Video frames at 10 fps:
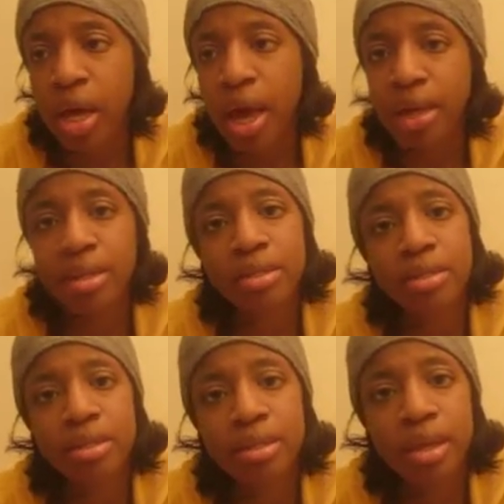I can
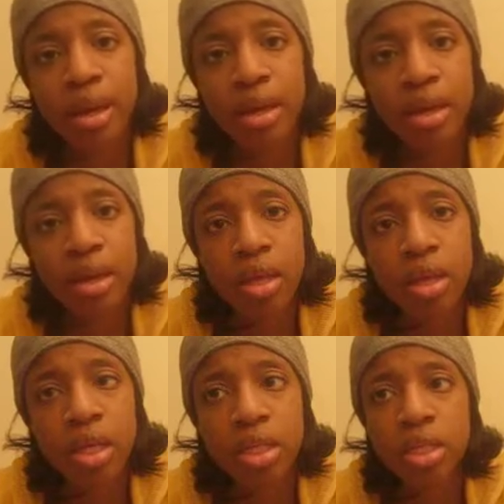see that
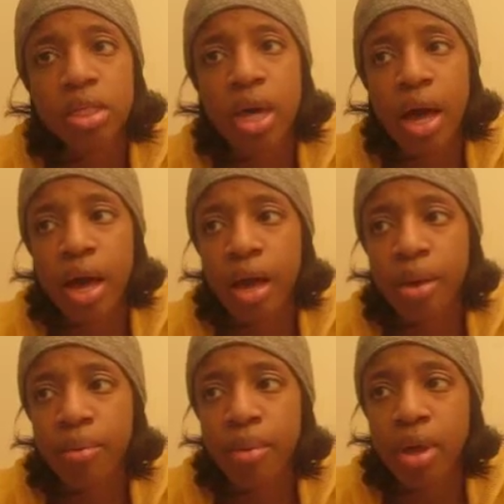each
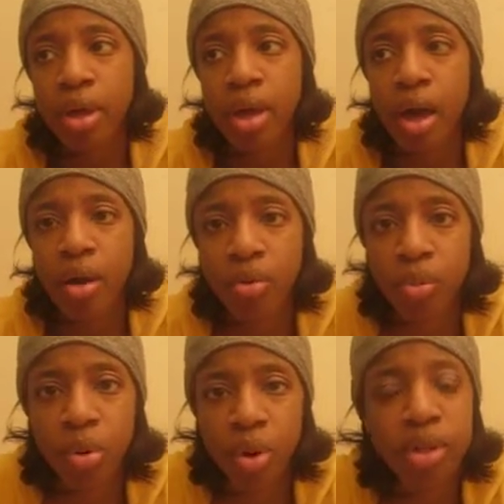time I
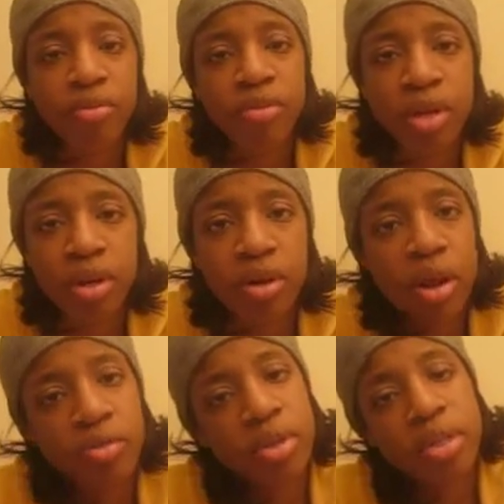want to point the finger,
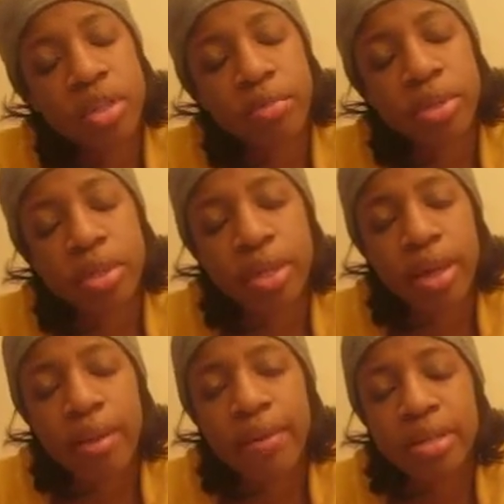I really should be looking
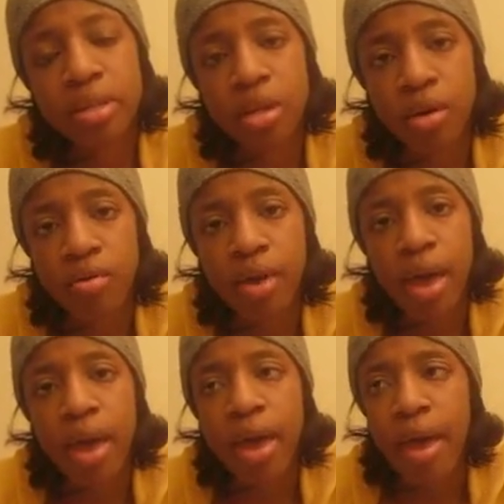at myself
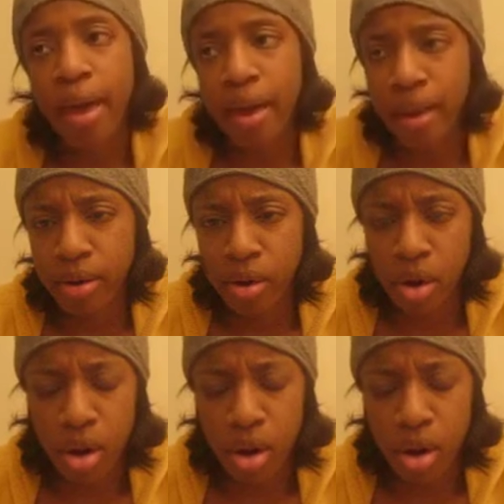and